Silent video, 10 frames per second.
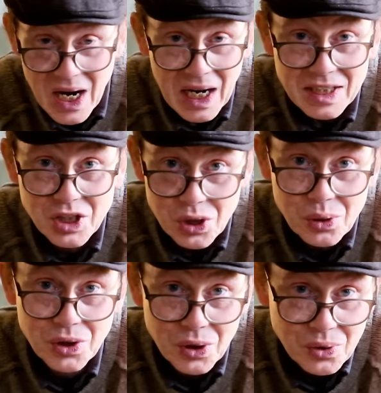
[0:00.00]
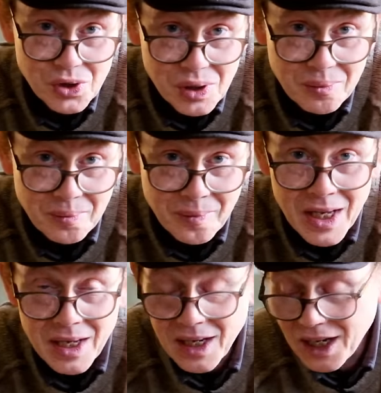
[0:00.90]
I do use them,
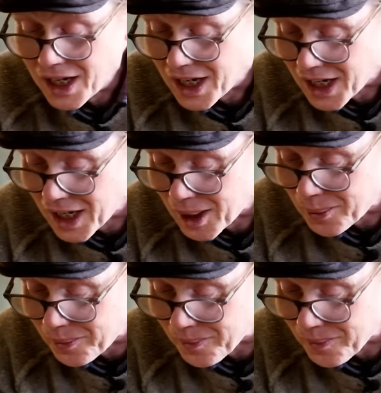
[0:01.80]
and